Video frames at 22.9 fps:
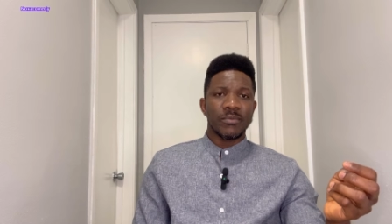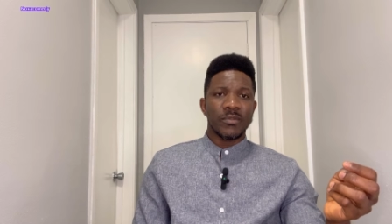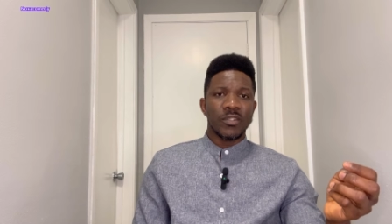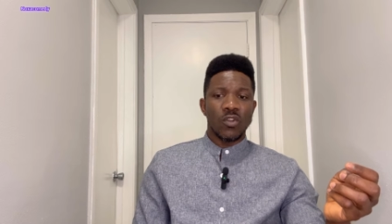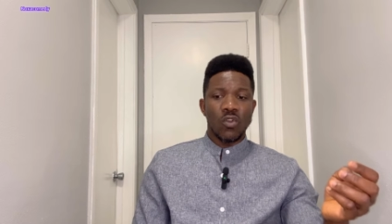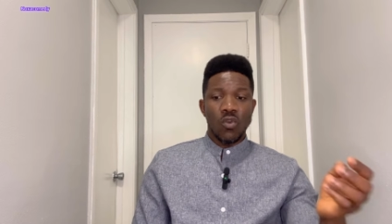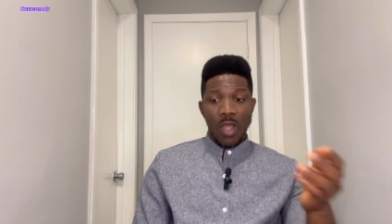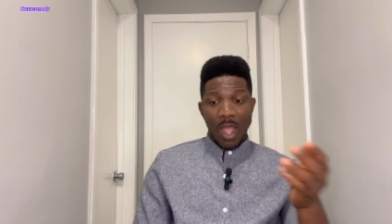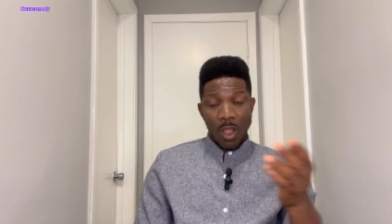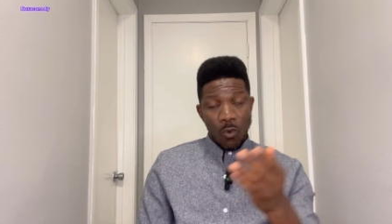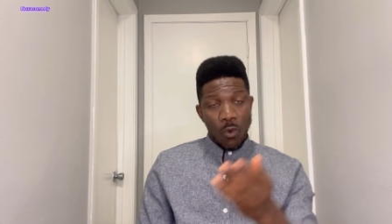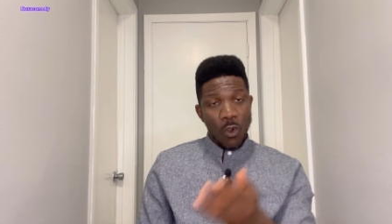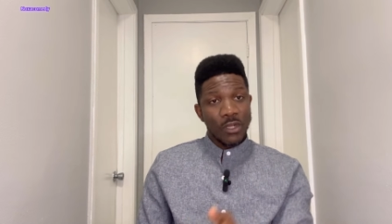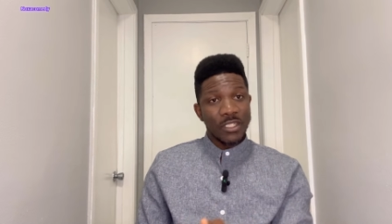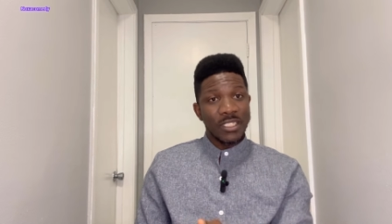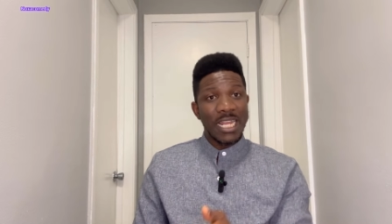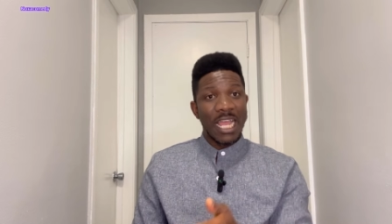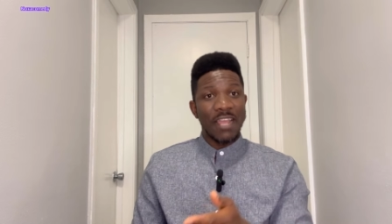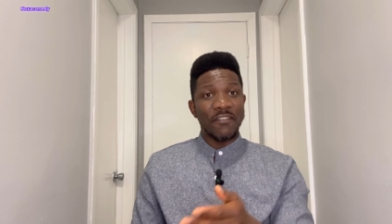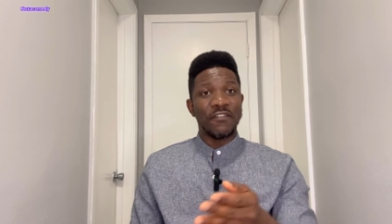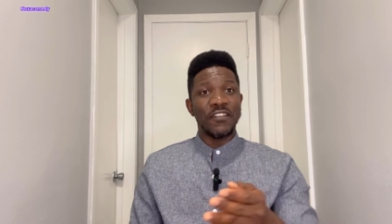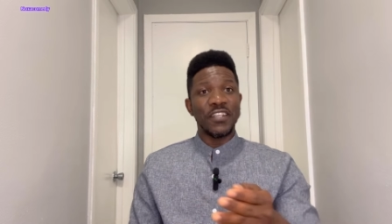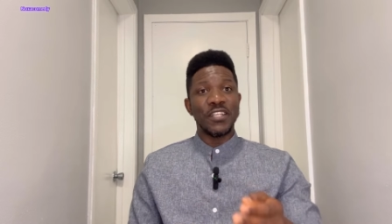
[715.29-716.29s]
Go and watch
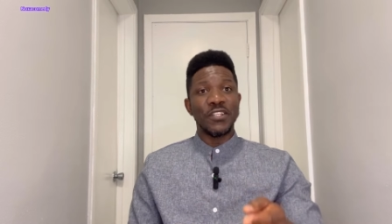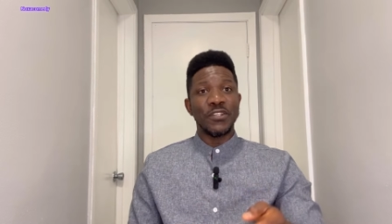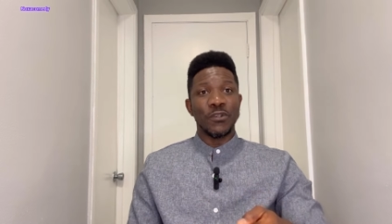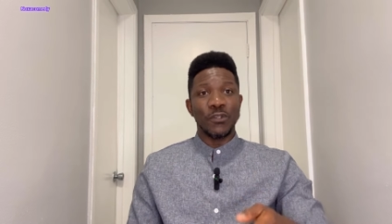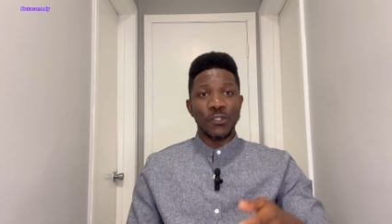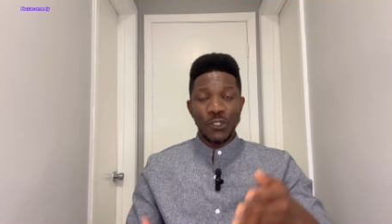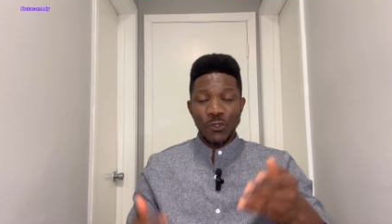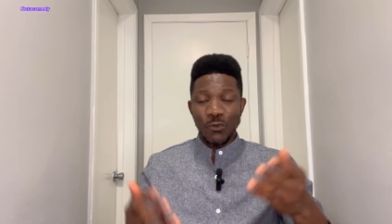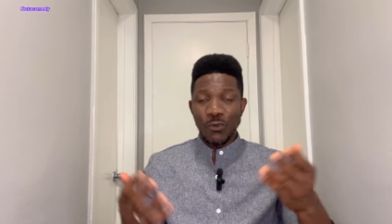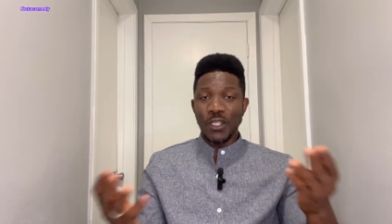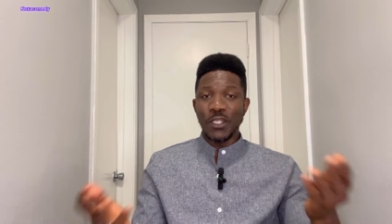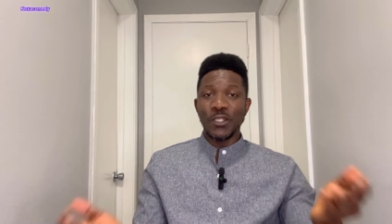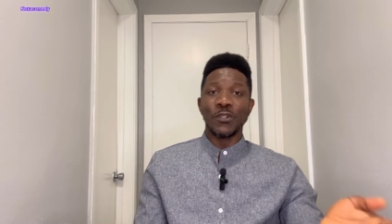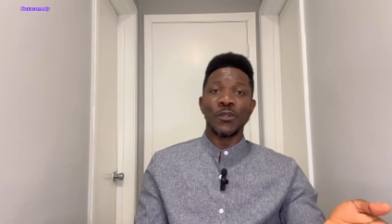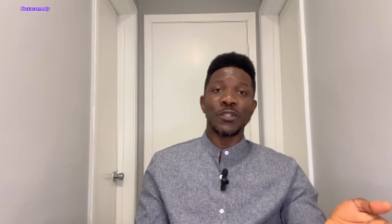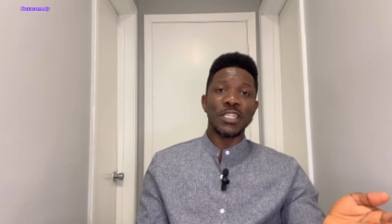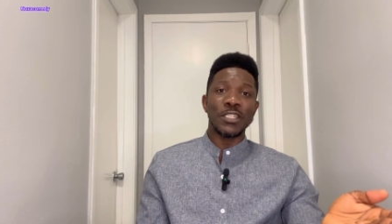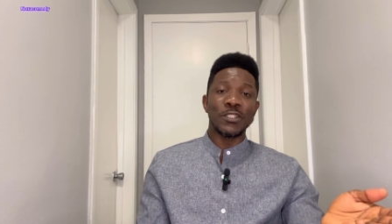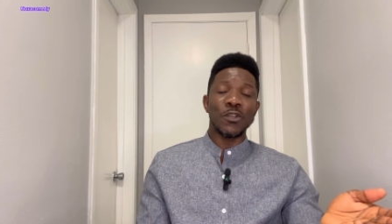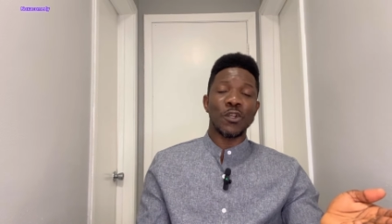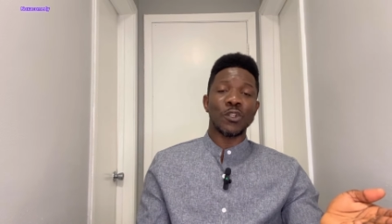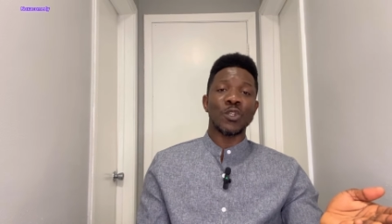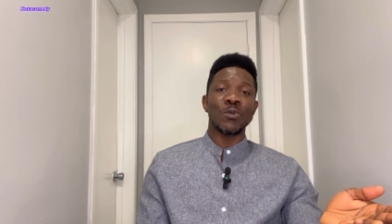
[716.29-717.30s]
that video. You will know
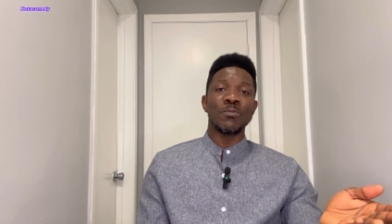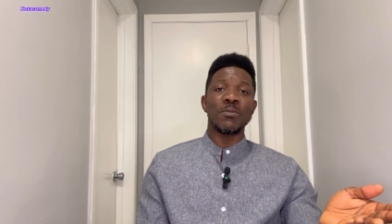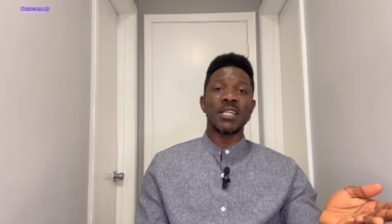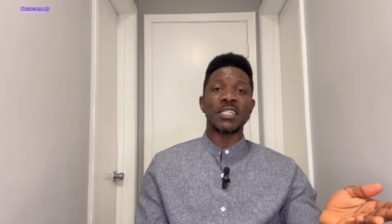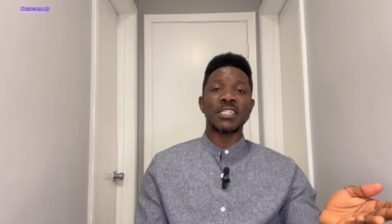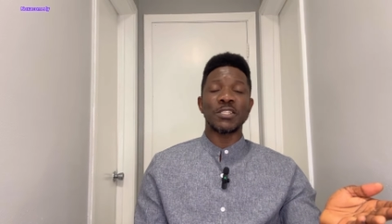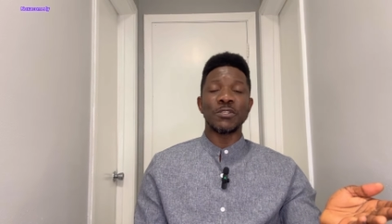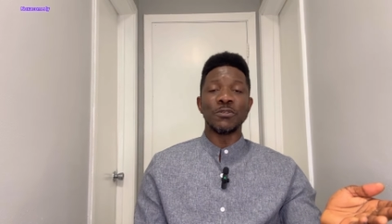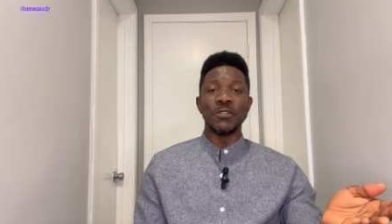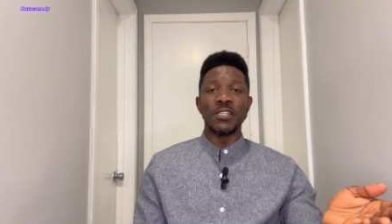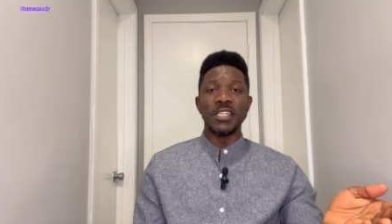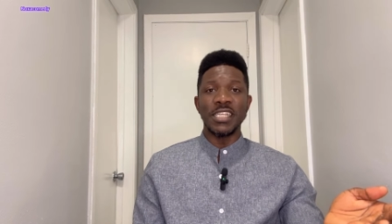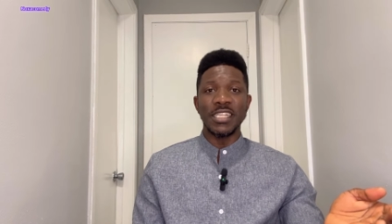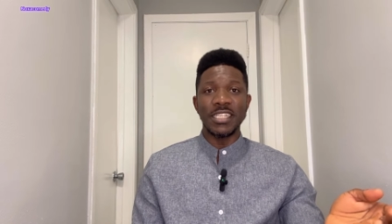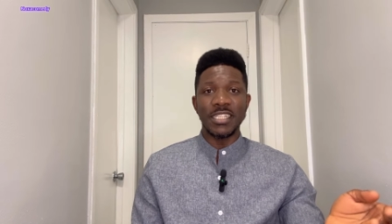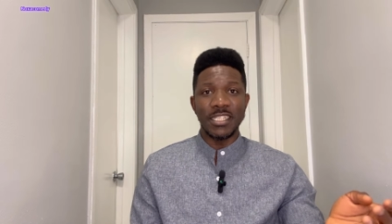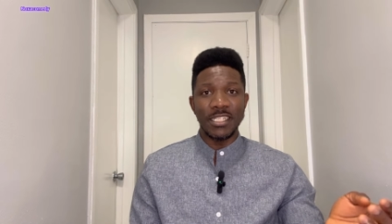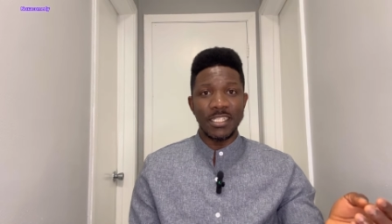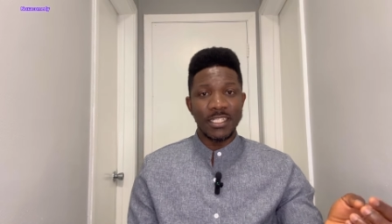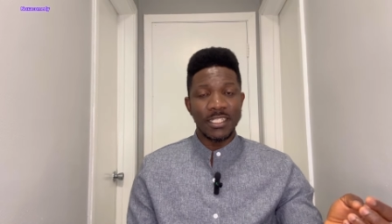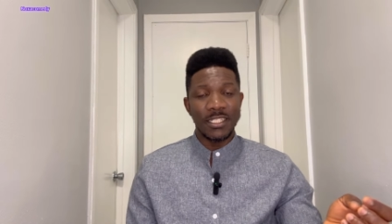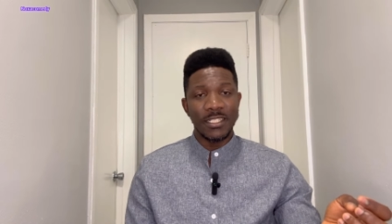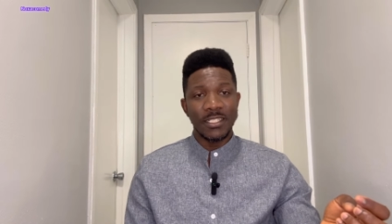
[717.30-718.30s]
the documents you need
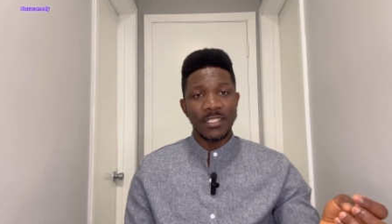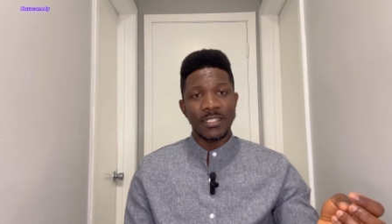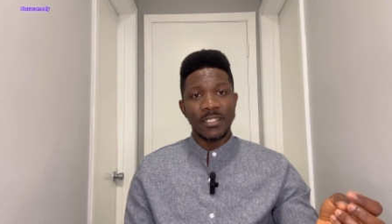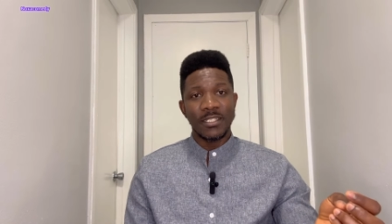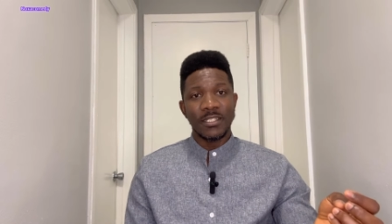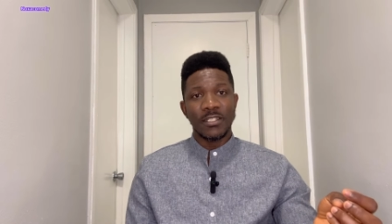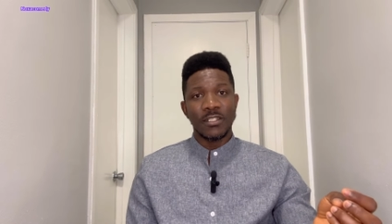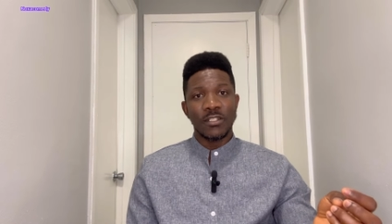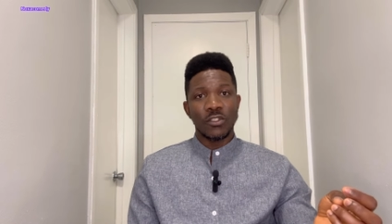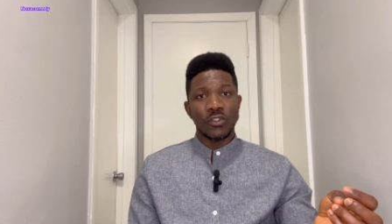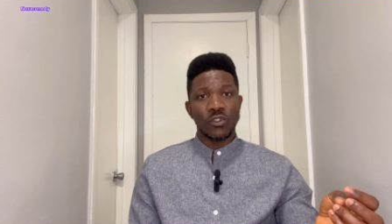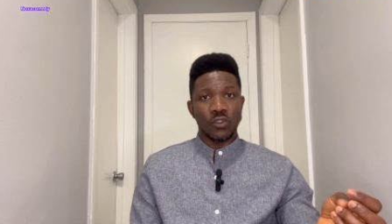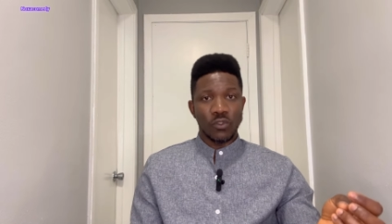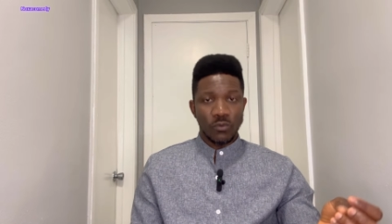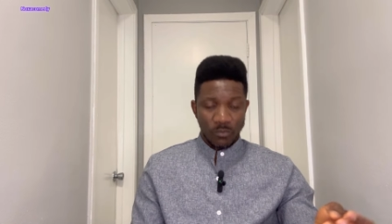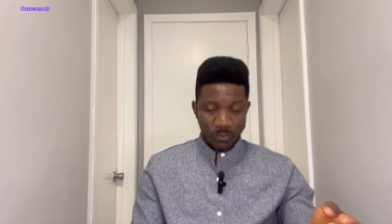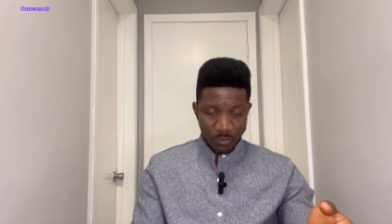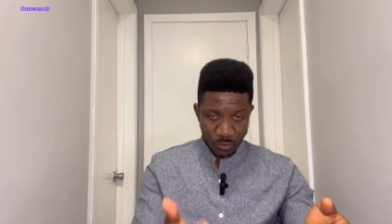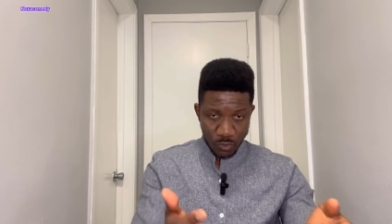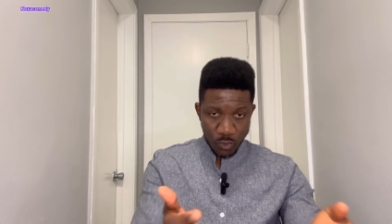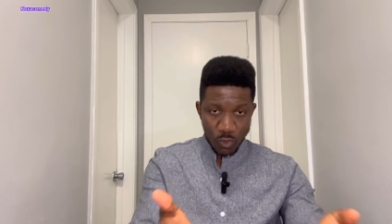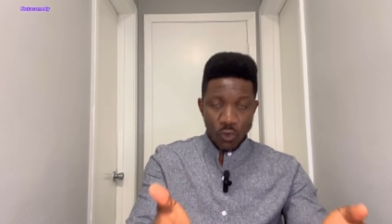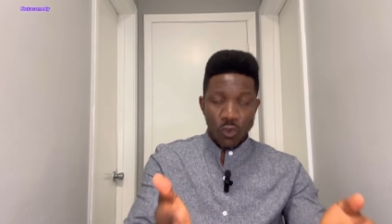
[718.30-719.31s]

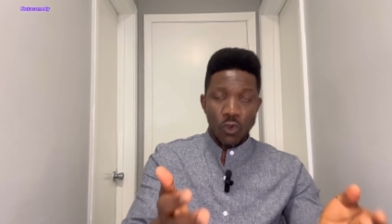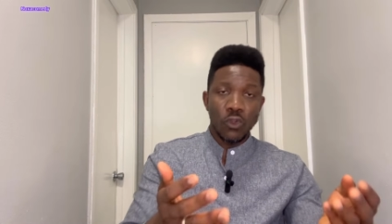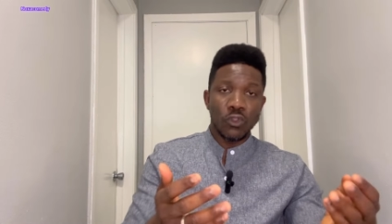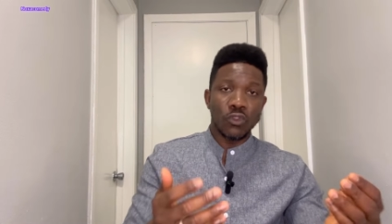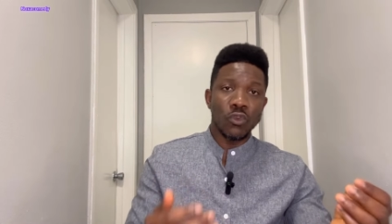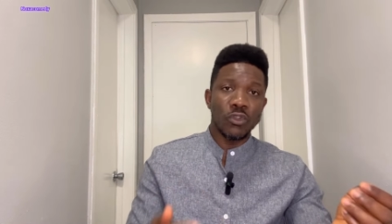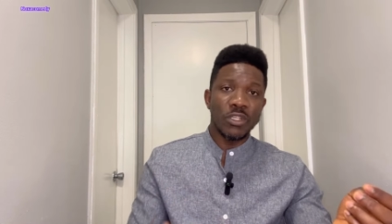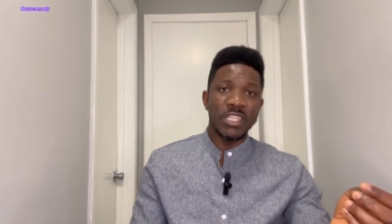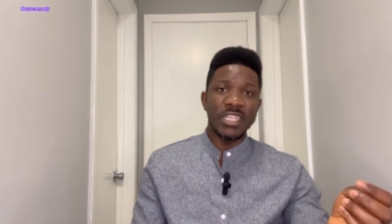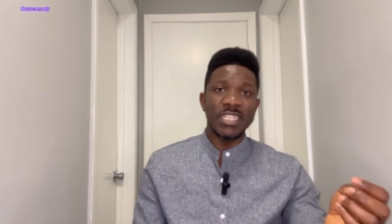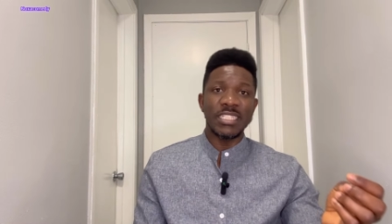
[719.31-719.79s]
to go to the